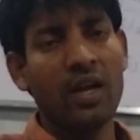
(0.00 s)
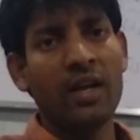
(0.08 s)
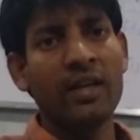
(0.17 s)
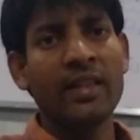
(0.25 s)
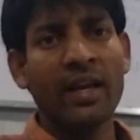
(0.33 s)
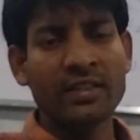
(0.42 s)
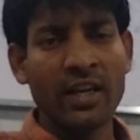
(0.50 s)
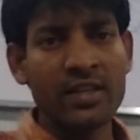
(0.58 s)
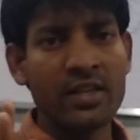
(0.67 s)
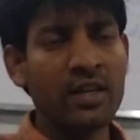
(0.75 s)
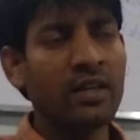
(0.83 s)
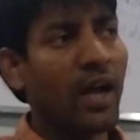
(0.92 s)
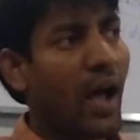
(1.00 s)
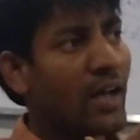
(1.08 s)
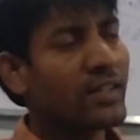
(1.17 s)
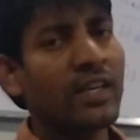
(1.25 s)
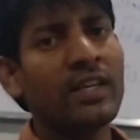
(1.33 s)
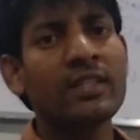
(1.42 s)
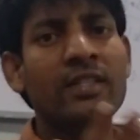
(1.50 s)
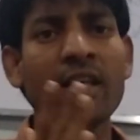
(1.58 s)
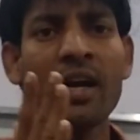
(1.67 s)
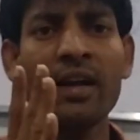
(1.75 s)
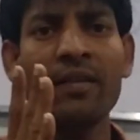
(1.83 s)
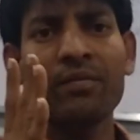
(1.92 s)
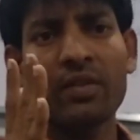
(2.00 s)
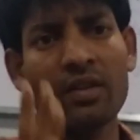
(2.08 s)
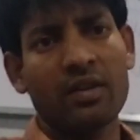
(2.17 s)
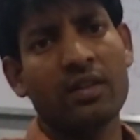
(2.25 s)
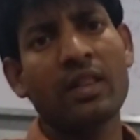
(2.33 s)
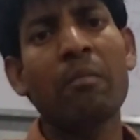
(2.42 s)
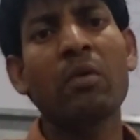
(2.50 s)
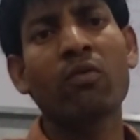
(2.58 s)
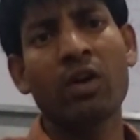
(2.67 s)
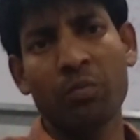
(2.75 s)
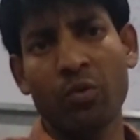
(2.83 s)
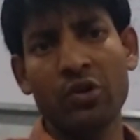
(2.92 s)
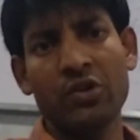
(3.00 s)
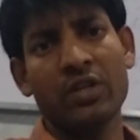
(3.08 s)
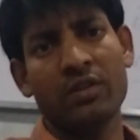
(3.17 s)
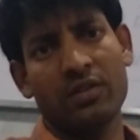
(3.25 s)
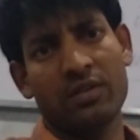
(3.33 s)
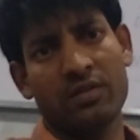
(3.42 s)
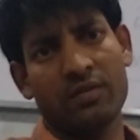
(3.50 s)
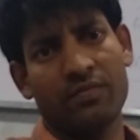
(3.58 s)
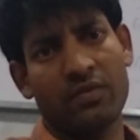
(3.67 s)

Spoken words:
In the extension, Asia is the number 1 positions